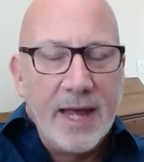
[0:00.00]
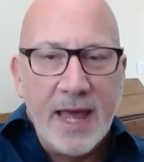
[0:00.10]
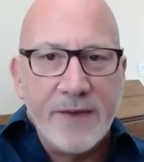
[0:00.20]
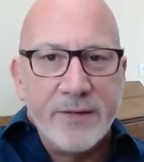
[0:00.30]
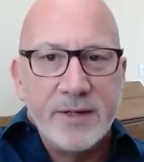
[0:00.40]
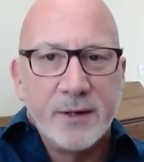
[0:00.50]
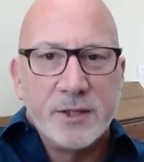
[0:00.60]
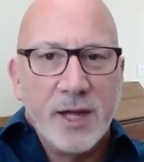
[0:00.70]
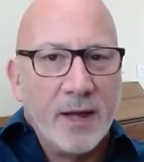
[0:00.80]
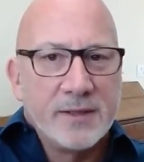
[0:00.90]
Having your
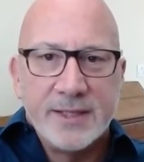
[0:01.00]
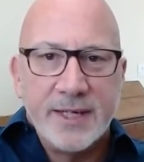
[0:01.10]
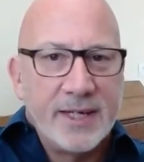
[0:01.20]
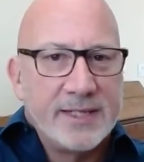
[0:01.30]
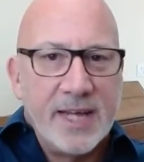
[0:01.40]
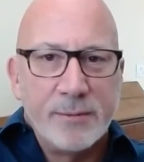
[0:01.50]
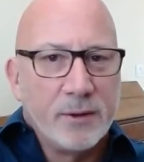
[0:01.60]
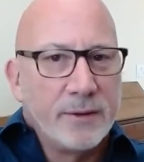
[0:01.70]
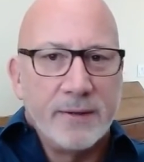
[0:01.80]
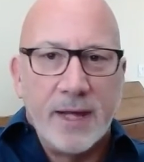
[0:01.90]
child sit at a
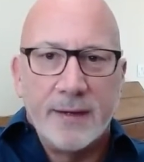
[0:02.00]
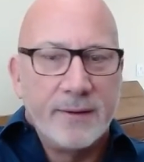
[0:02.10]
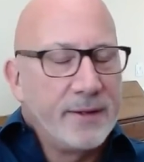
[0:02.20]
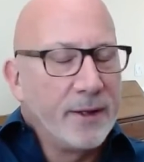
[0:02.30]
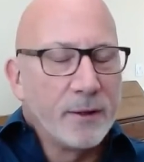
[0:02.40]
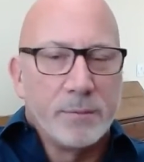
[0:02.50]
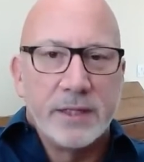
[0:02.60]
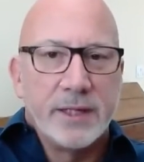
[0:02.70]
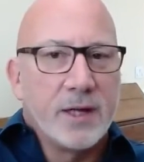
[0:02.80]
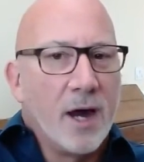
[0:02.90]
table and they're
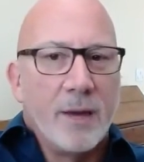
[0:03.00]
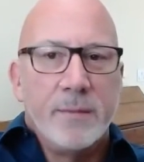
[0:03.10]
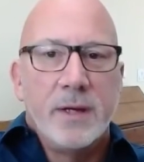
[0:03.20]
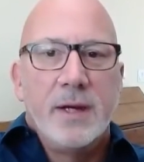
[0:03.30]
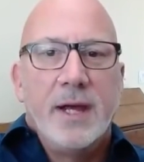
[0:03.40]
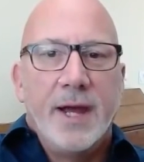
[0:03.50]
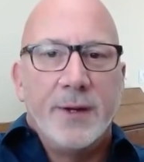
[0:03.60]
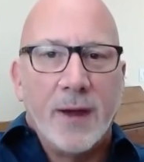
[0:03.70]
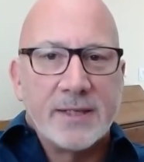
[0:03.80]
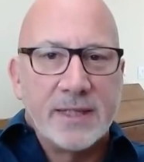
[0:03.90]
completely calm and
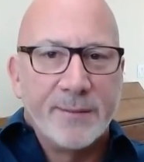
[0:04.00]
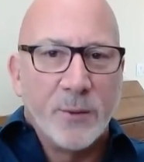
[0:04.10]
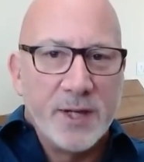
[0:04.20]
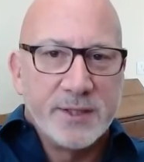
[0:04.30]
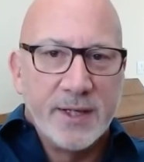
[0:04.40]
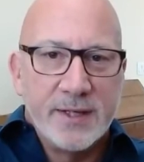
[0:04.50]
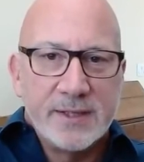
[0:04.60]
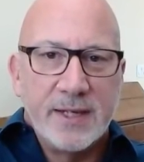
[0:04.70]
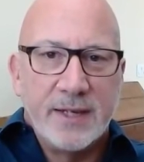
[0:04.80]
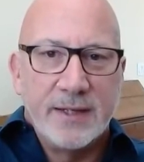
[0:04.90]
you're asking them
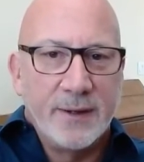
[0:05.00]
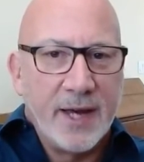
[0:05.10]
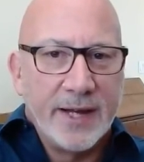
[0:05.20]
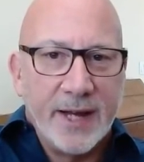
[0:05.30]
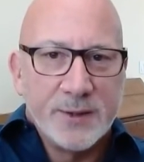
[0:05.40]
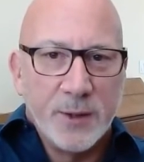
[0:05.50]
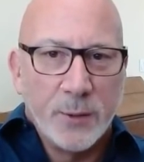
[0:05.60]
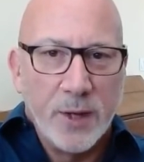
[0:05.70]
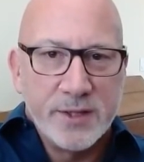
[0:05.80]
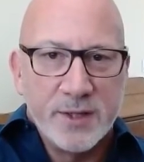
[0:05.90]
questions and they're not answering the
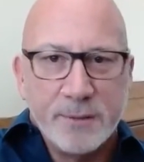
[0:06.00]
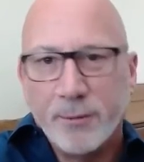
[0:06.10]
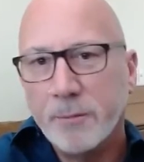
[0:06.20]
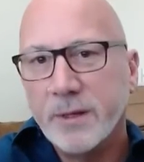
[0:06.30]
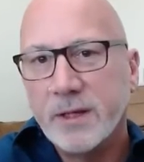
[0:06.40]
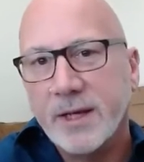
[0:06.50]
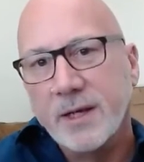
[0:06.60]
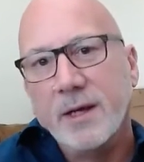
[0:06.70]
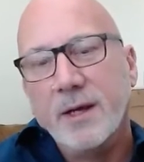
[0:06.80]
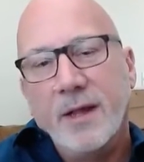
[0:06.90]
questions appropriately,
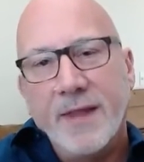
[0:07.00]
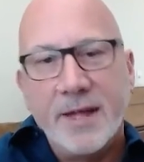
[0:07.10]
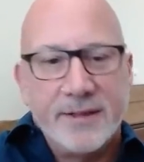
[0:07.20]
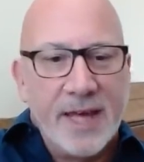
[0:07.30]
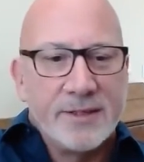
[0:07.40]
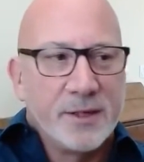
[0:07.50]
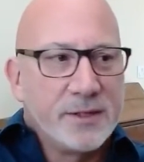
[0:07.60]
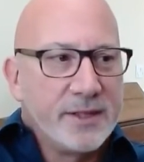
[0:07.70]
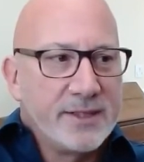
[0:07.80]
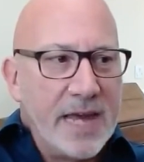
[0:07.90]
that
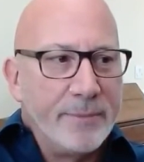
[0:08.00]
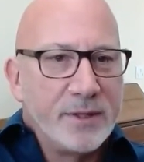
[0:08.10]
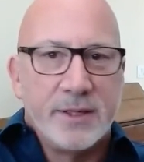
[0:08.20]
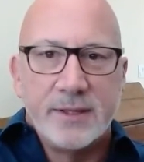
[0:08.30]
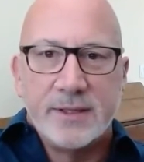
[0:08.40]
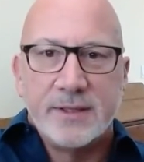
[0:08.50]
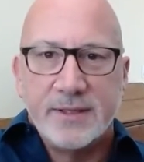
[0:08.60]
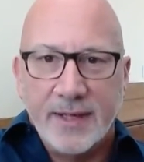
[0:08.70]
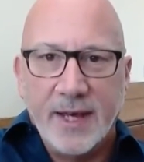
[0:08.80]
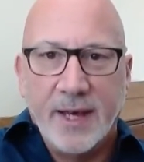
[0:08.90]
just establishes
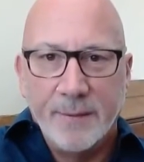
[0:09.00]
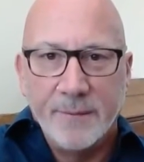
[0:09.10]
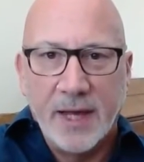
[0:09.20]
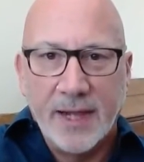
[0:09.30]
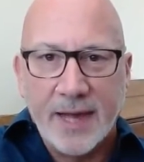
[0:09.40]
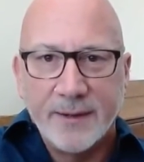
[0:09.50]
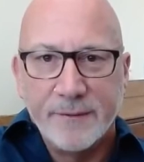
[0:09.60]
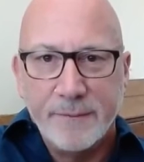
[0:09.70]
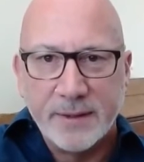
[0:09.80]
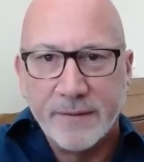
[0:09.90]
a lack
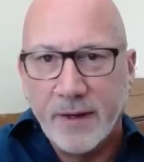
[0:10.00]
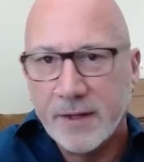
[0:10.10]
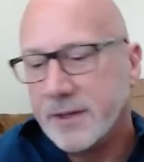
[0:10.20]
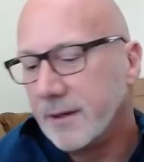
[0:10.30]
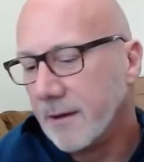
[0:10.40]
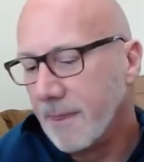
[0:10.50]
of mental functioning.